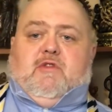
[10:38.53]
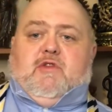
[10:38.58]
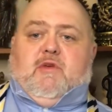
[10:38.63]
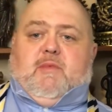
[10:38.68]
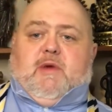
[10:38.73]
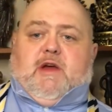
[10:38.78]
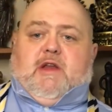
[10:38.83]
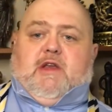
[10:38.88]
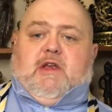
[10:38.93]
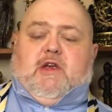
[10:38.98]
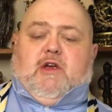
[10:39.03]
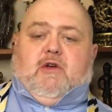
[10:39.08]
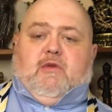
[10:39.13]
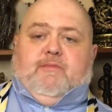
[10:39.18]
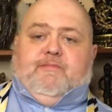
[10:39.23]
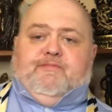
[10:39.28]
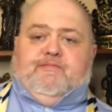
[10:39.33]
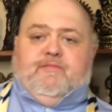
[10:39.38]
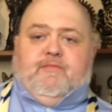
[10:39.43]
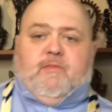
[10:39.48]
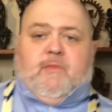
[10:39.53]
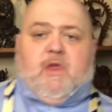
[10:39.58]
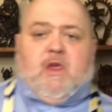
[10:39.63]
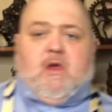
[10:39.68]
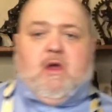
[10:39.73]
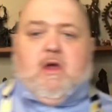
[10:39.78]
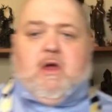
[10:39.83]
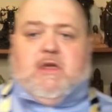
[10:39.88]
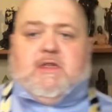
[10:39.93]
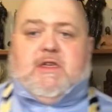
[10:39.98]
here,
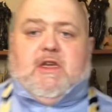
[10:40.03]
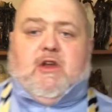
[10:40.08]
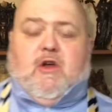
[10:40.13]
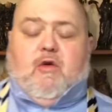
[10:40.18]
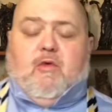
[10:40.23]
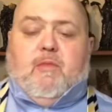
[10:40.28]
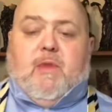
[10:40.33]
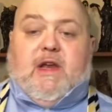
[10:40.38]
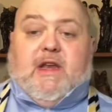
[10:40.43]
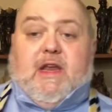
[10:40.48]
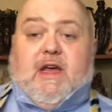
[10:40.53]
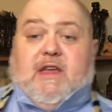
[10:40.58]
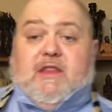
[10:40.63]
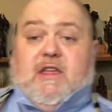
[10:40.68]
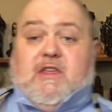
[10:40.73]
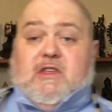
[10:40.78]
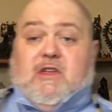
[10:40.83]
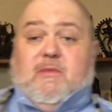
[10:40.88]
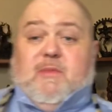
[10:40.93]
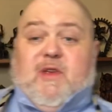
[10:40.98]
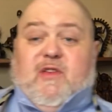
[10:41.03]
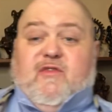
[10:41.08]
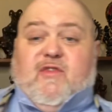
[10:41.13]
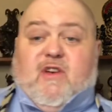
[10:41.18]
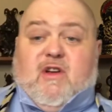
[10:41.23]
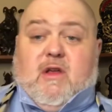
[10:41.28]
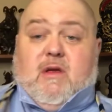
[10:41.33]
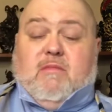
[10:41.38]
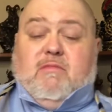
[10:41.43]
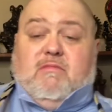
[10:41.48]
because I know with my neck that's gonna be
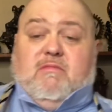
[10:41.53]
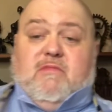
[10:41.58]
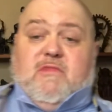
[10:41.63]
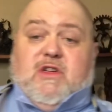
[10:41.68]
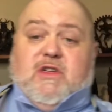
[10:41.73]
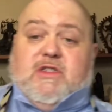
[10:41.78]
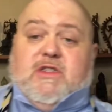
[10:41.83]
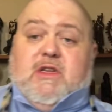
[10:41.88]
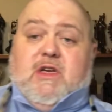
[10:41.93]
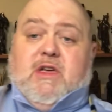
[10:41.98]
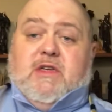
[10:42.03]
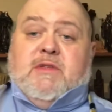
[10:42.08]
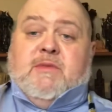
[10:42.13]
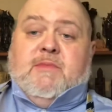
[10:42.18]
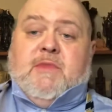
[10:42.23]
fairly good size.